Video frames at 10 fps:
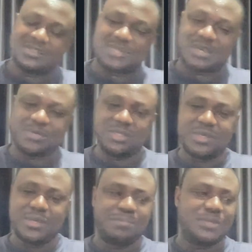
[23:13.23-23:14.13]

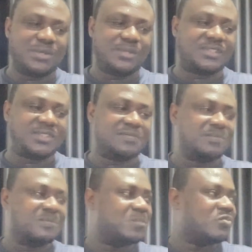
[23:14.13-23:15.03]
because
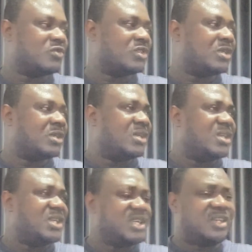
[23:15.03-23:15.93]

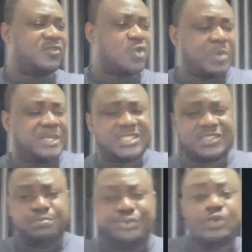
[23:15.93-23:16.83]
if your website is
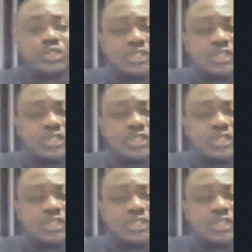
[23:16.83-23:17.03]
built